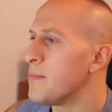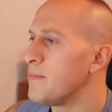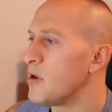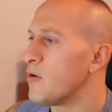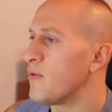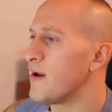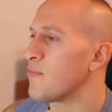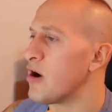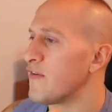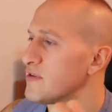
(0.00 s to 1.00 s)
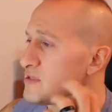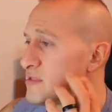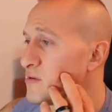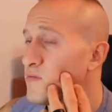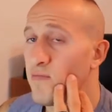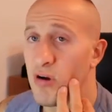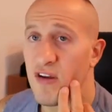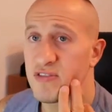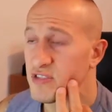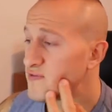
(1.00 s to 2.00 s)
Meal one, we have breakfast.
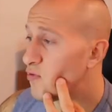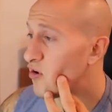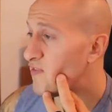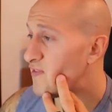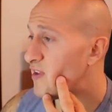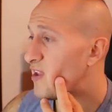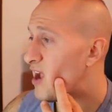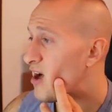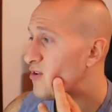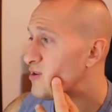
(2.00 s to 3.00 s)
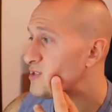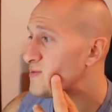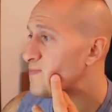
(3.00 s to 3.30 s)
Breakfast is 415 calories.